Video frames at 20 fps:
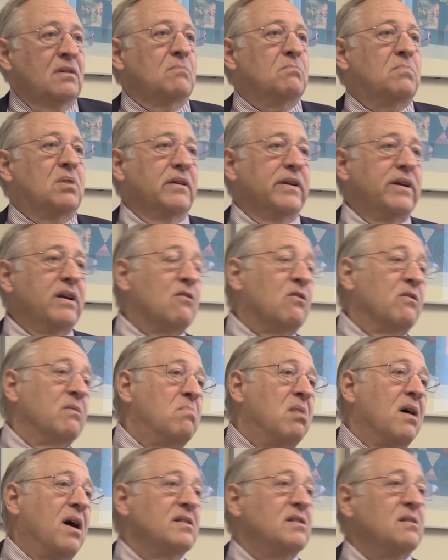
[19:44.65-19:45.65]
Political
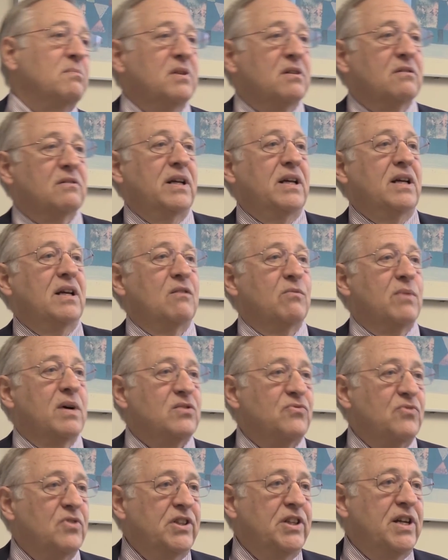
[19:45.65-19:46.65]
impossibility in
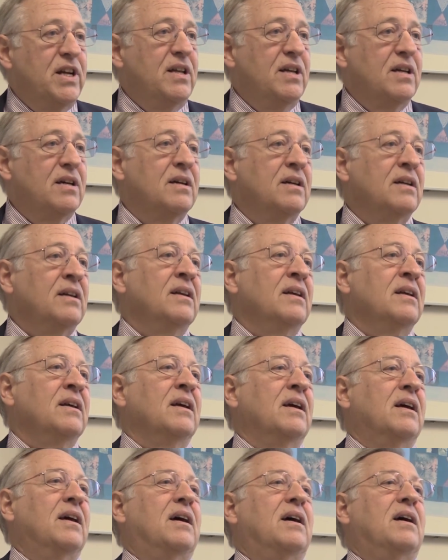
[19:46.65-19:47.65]
West Virginia,
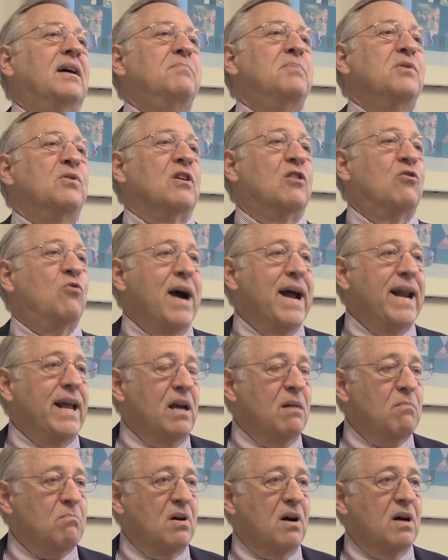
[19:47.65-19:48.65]

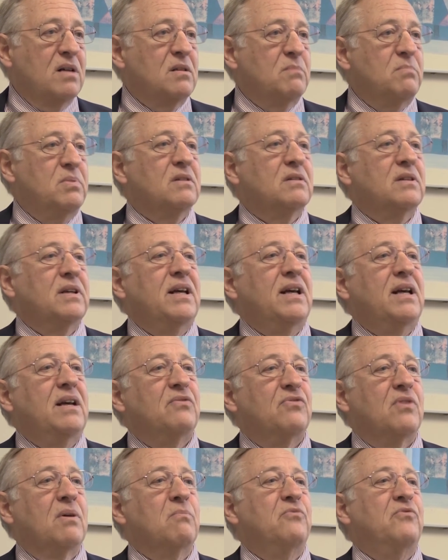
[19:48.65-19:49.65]
bureaucratic impossibility
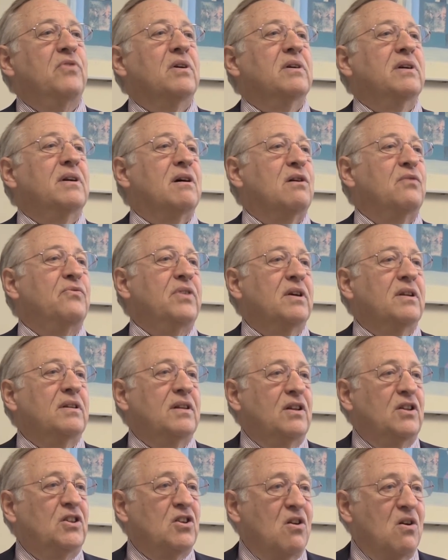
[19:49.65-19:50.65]
from Philadelphia
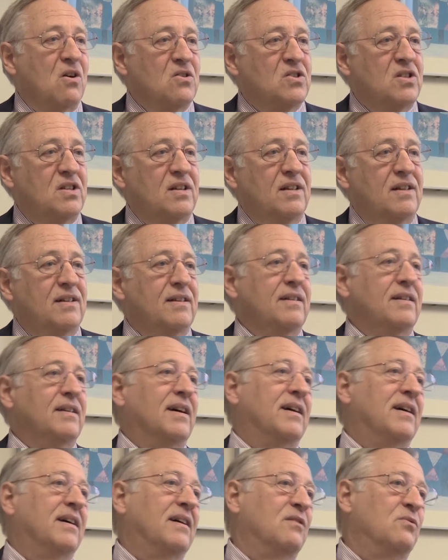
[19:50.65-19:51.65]
to Charleston,
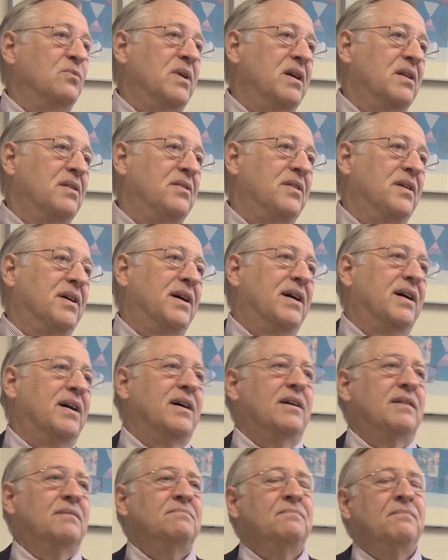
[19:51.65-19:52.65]
with
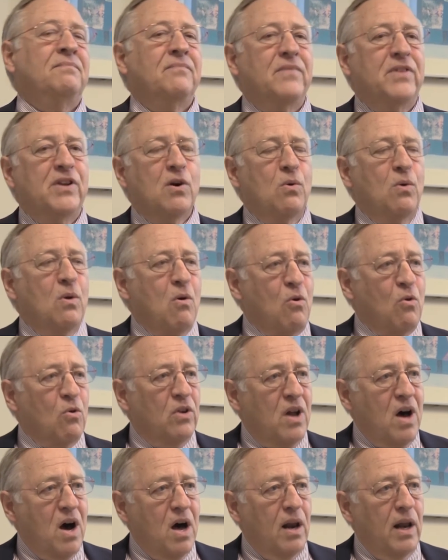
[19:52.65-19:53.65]
no local
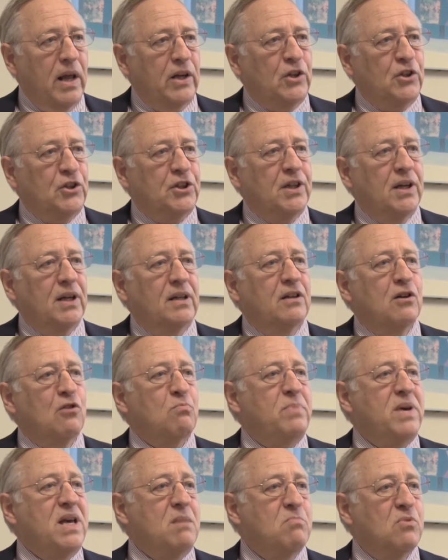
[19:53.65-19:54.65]
knowledge, no
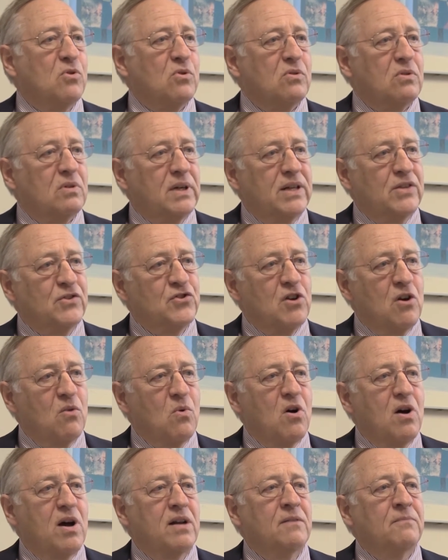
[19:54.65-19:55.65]
people, and so
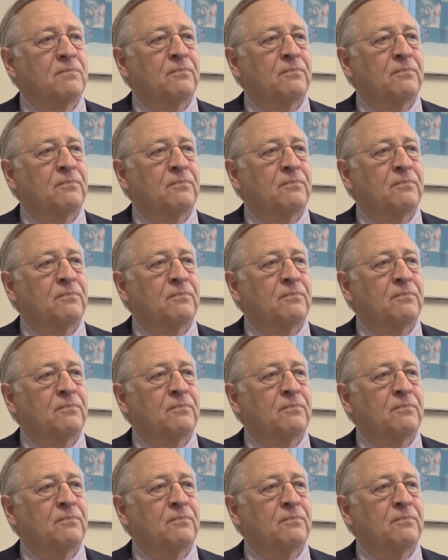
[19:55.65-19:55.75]
on.